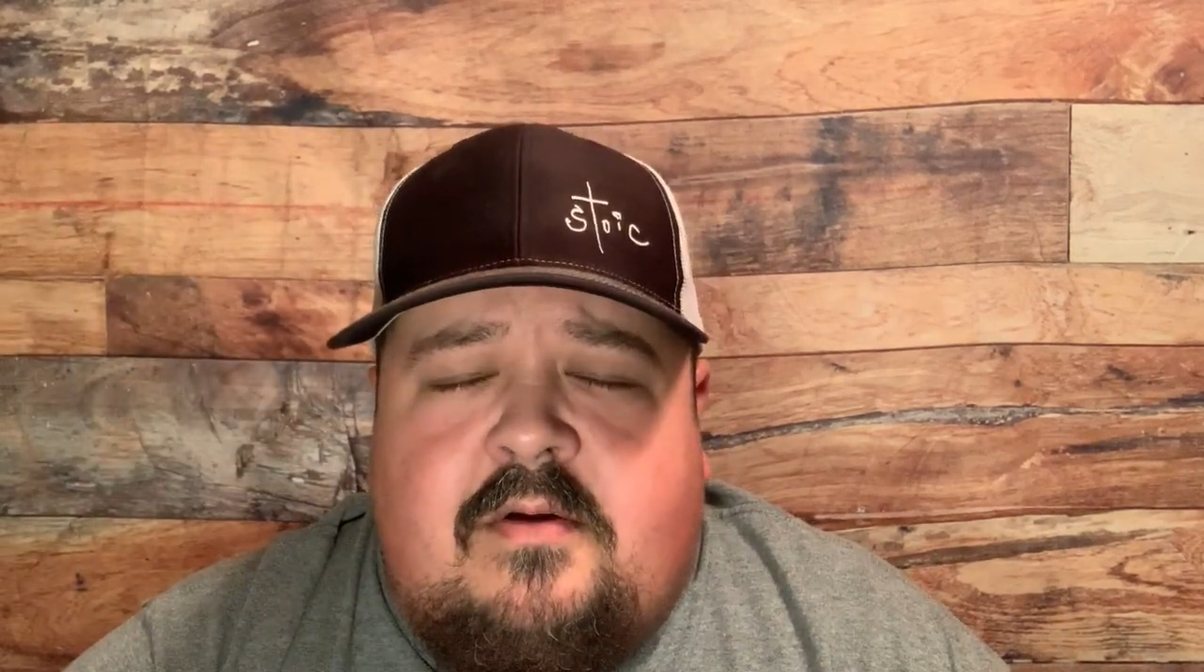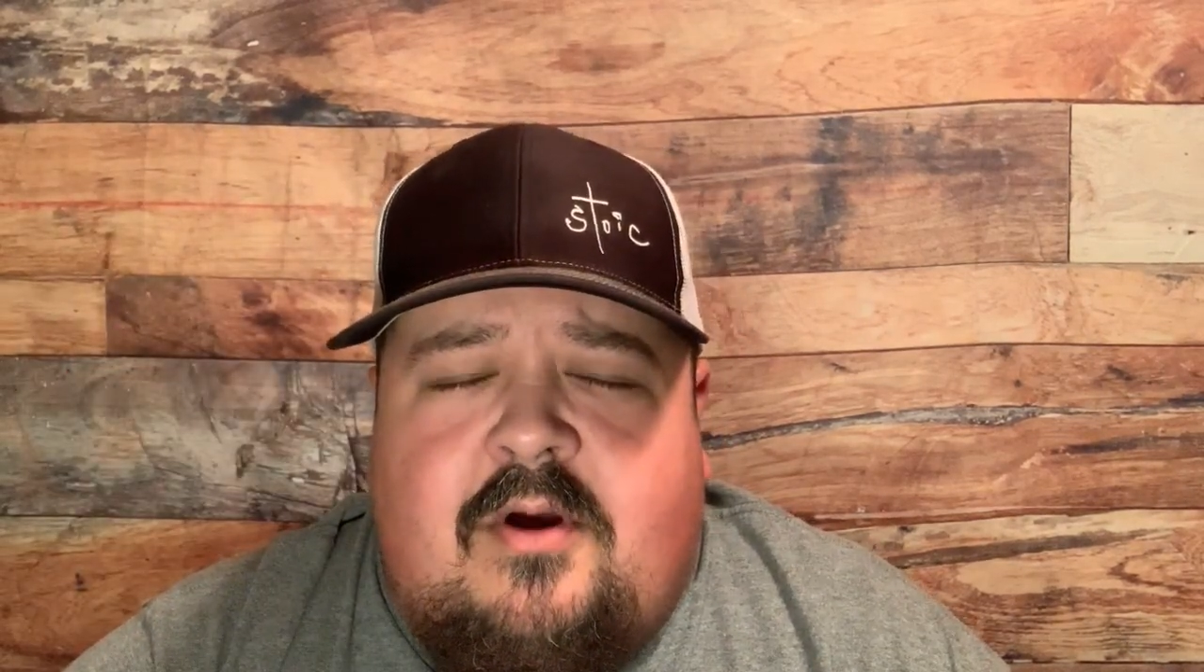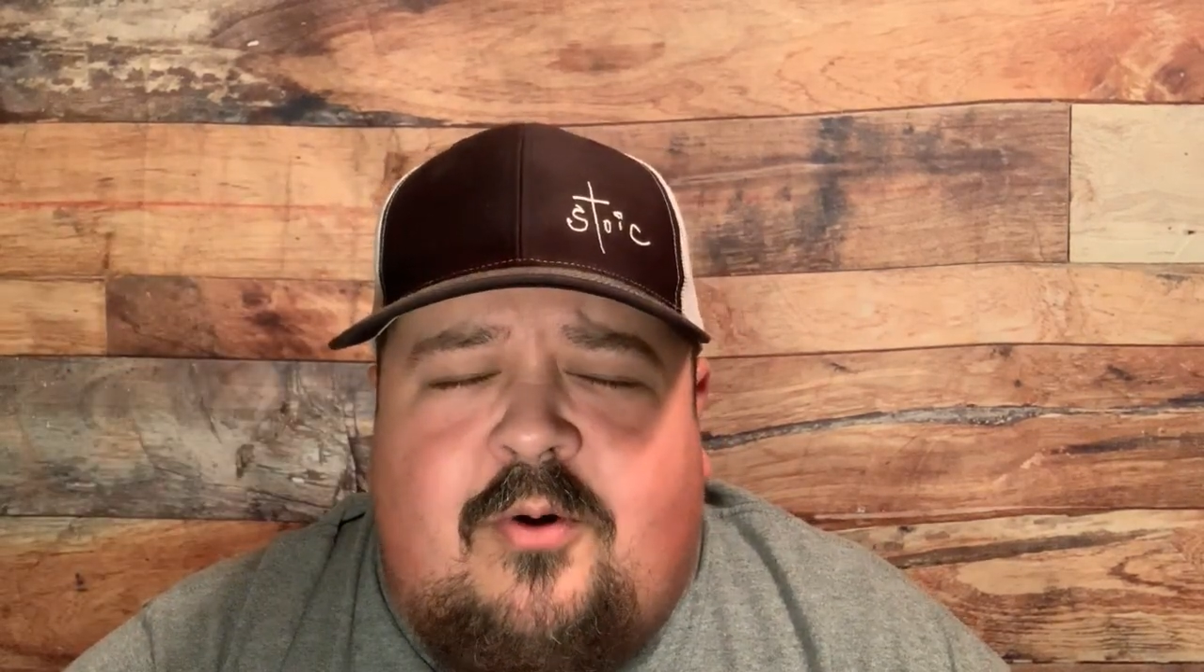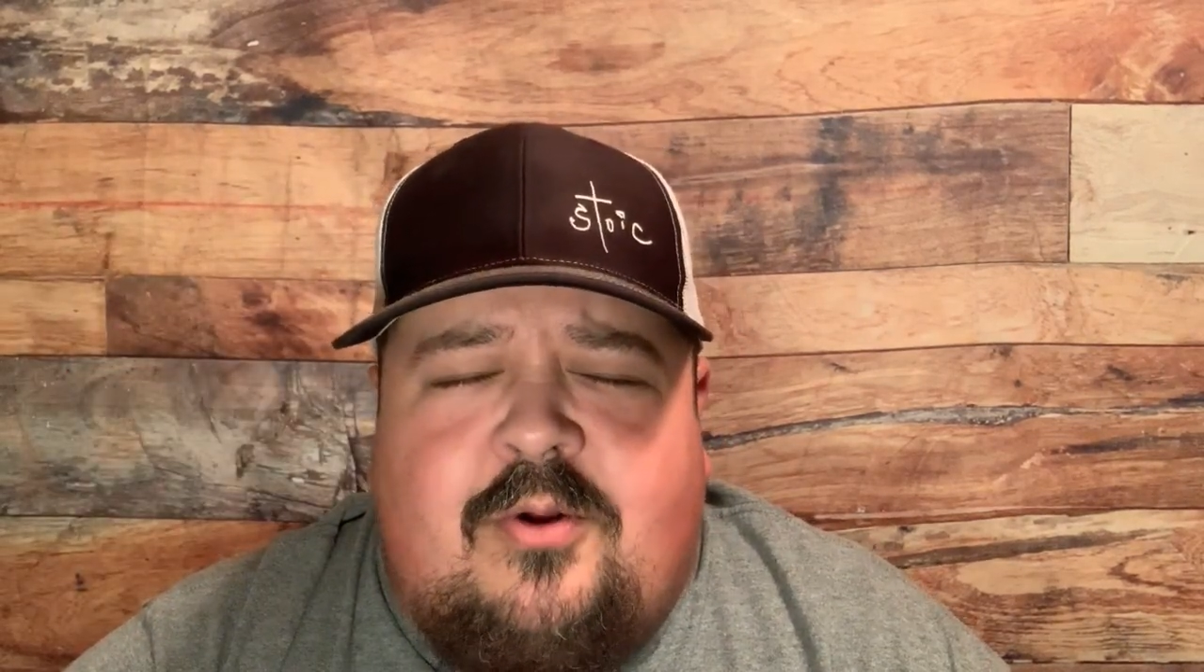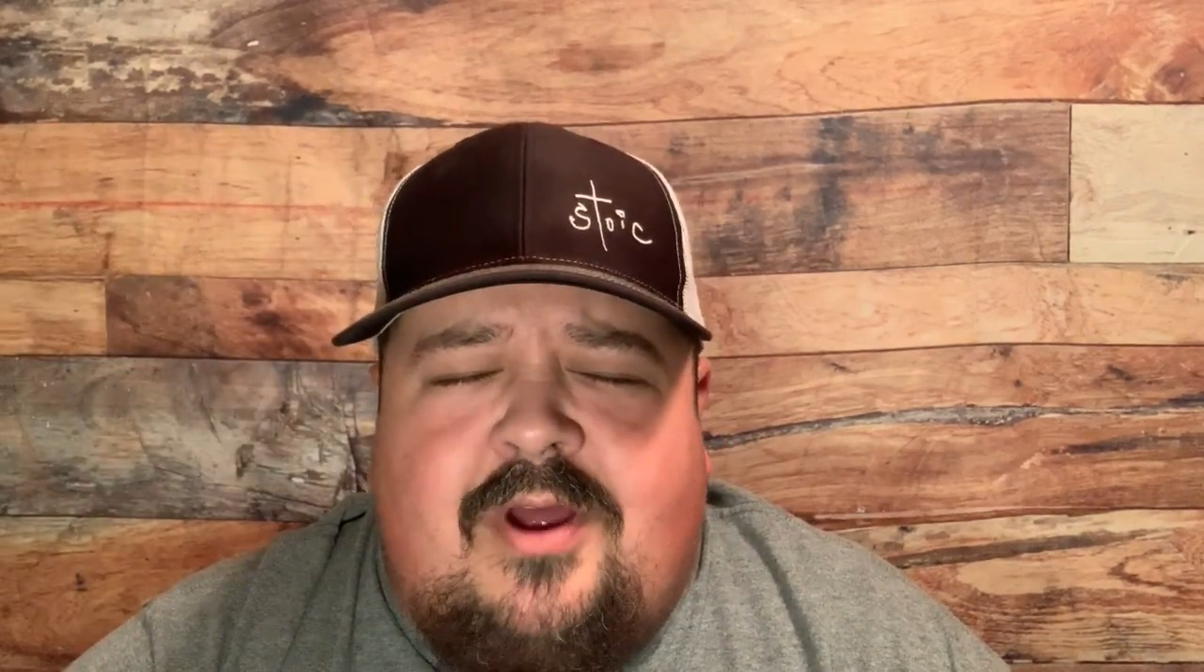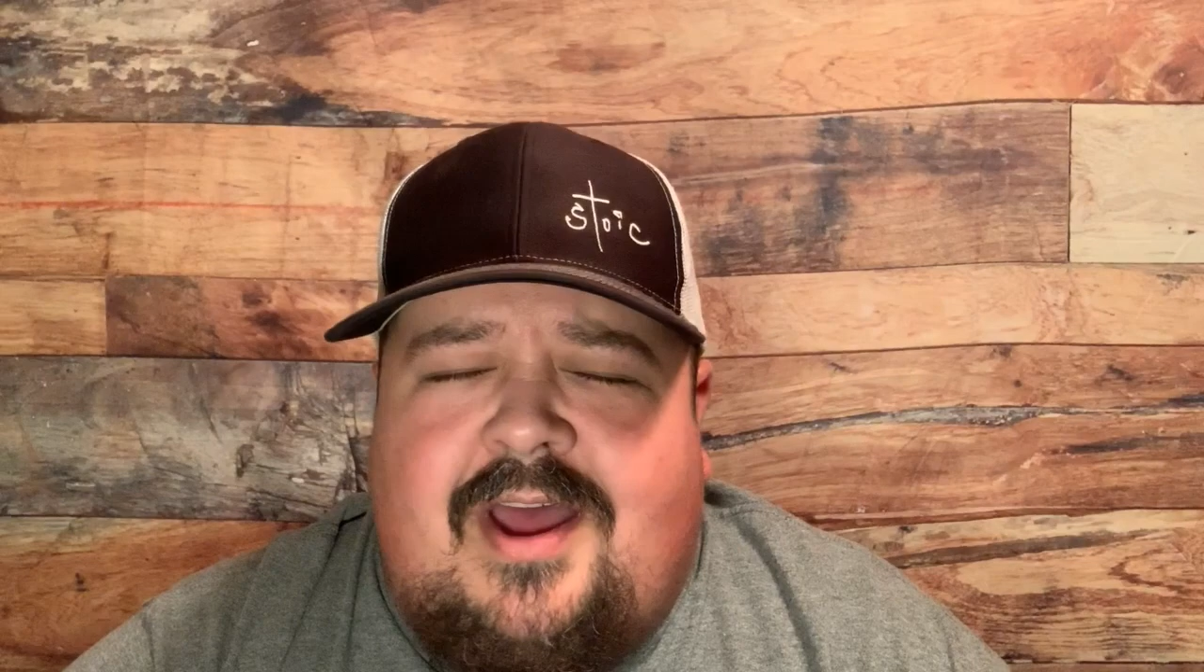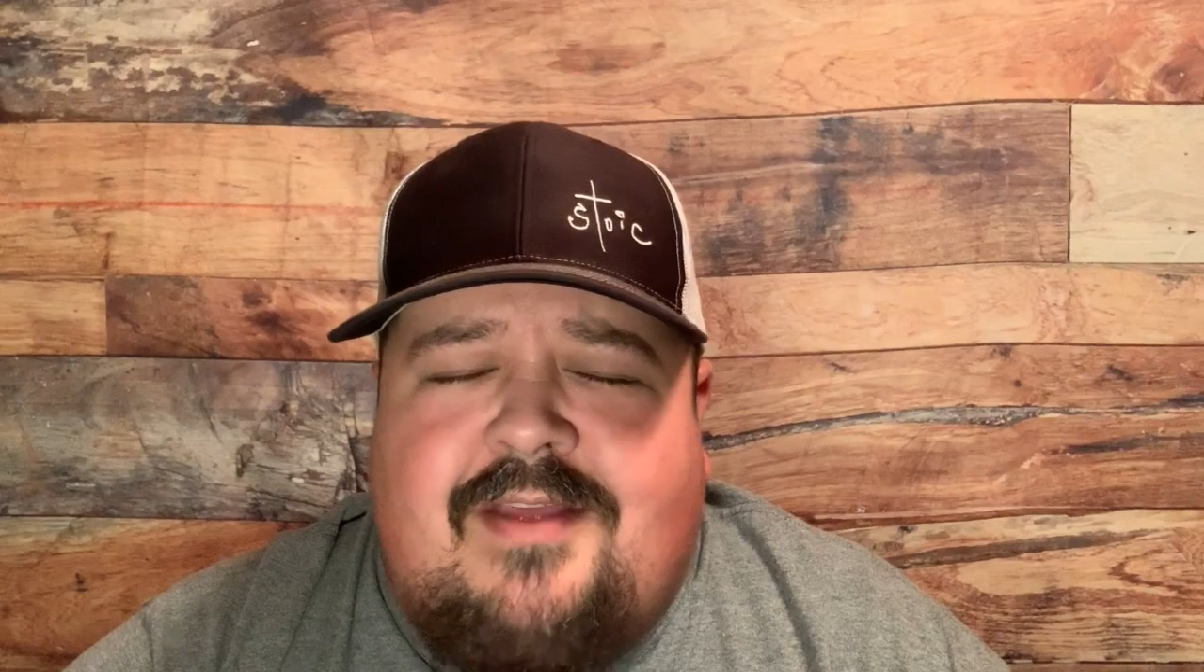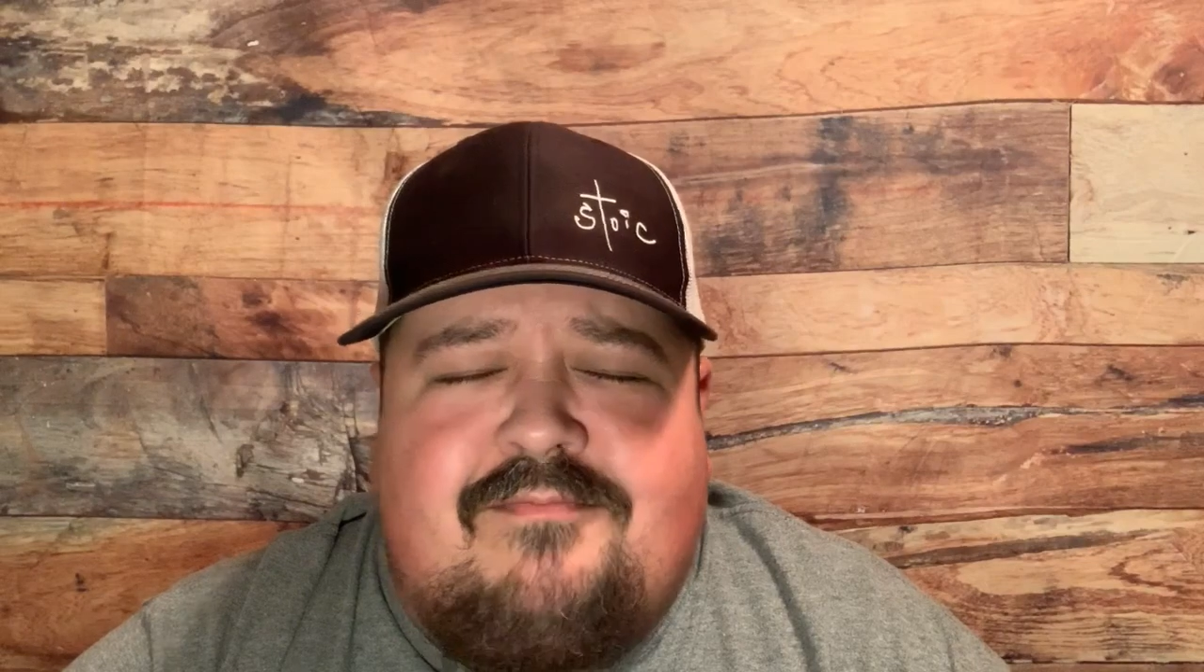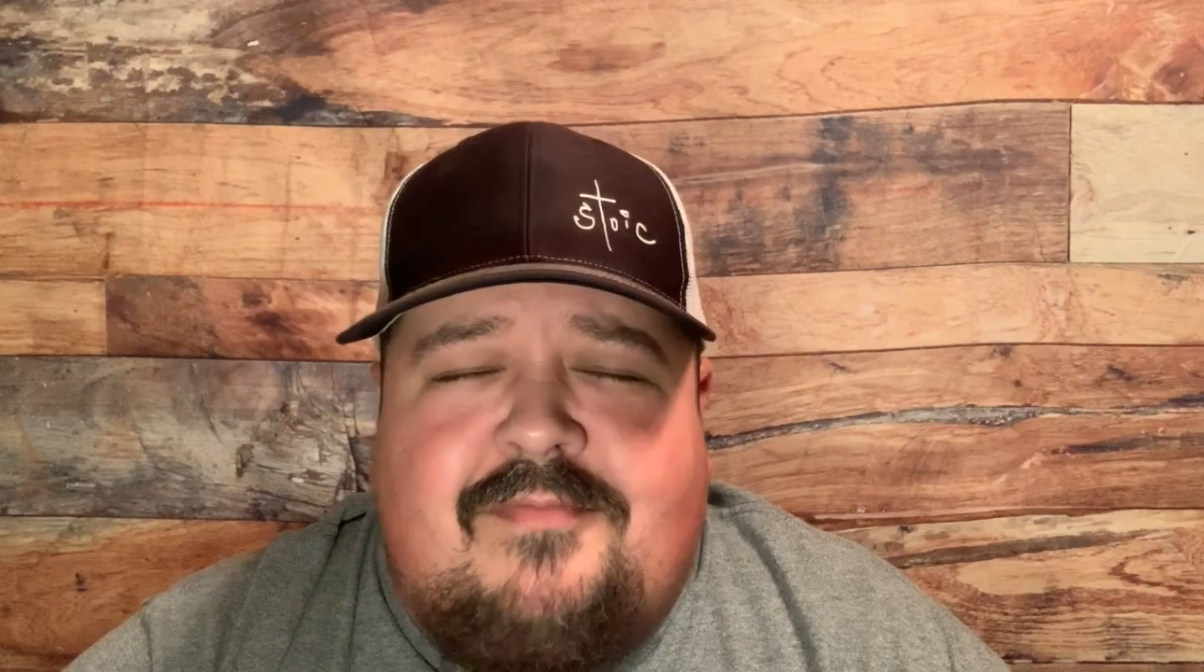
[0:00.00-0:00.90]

hold on.